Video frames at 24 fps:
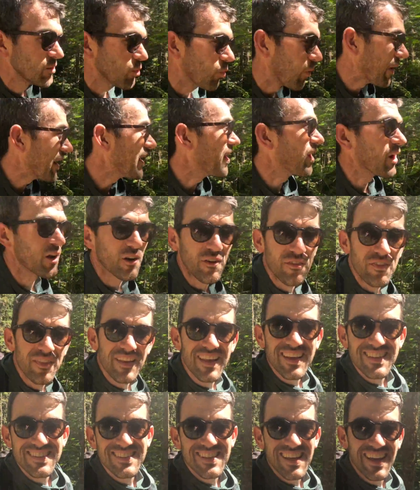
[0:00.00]
way hotter than
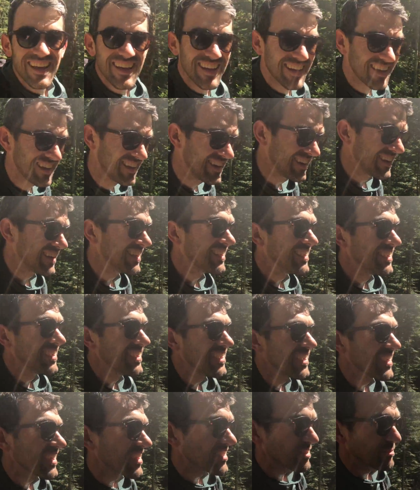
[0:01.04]
this.
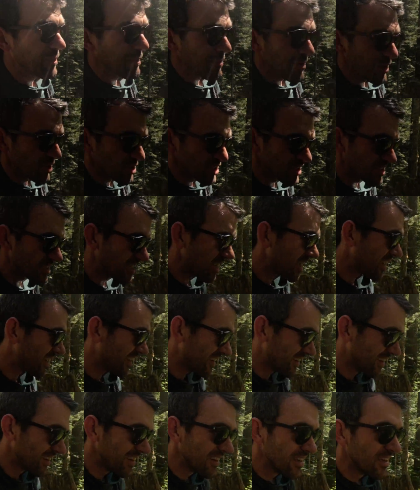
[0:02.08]
I guess maybe I'll just
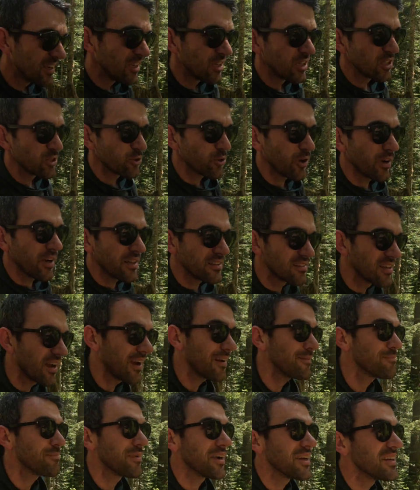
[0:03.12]
try to
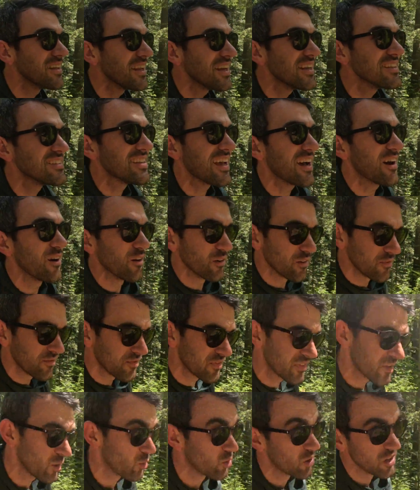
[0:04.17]
time my days out
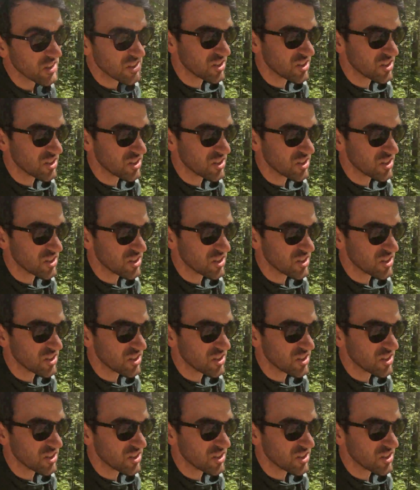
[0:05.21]
or